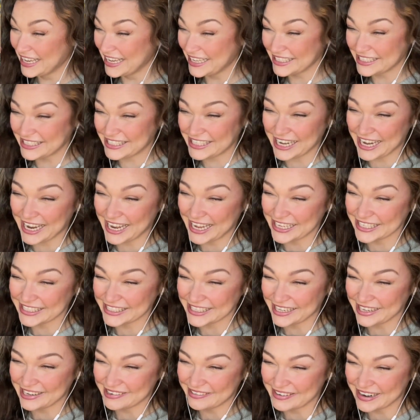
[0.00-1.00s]
Jeez
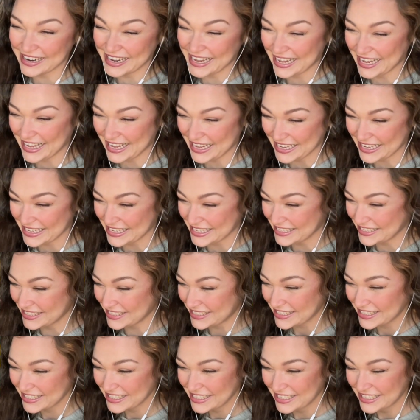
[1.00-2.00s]
Louise.
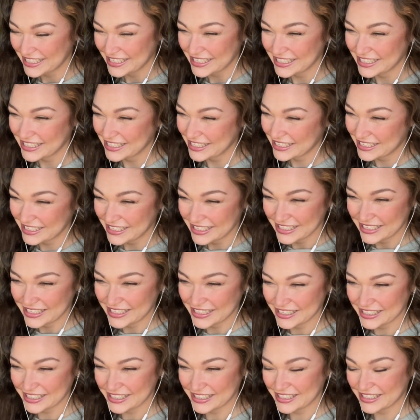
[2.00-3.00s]
More resistant to a
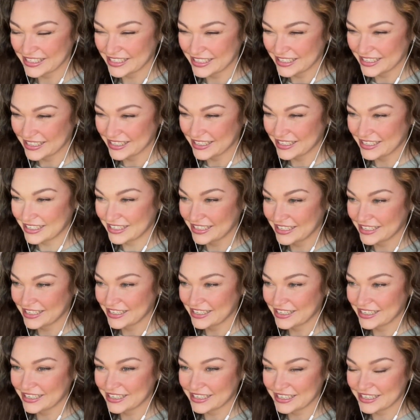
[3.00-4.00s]
practice shot than
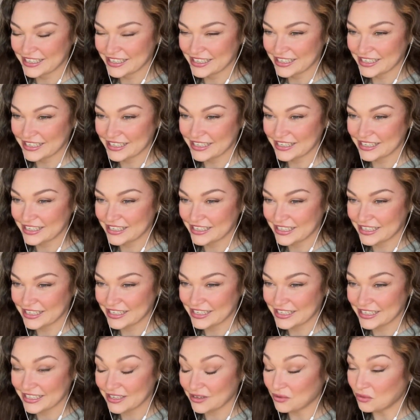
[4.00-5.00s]
that.
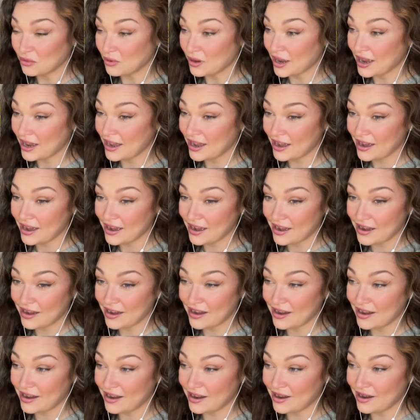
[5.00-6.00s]

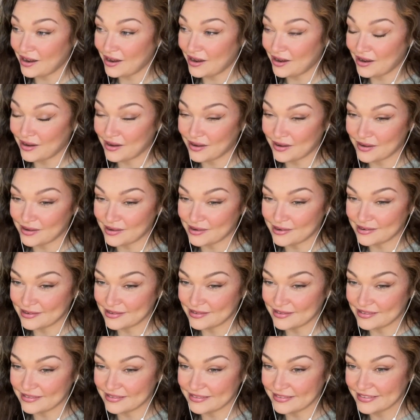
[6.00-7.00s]

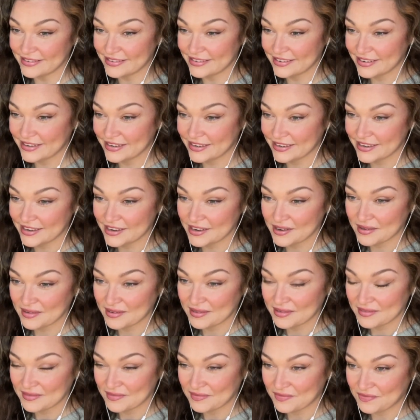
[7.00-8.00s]
Wow. Good way to settle
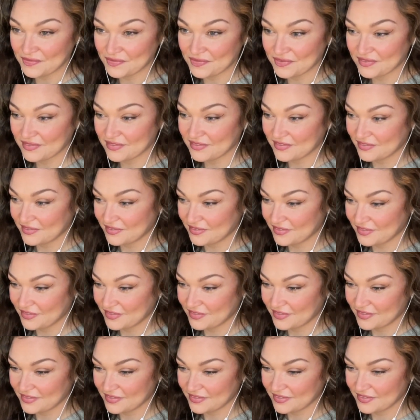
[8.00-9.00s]
things down. And
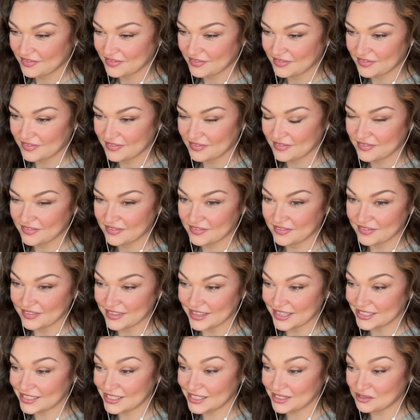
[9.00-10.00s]

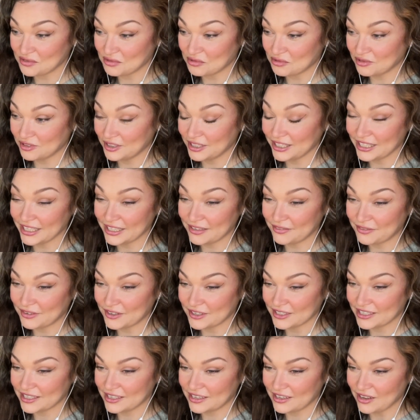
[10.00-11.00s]
this is really
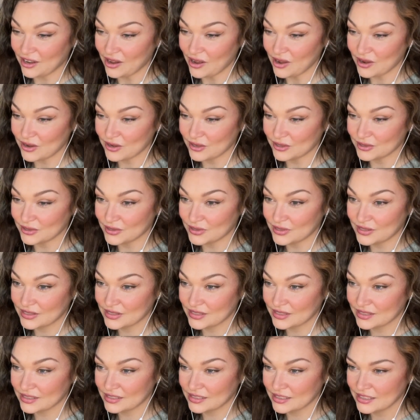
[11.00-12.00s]
freaking close.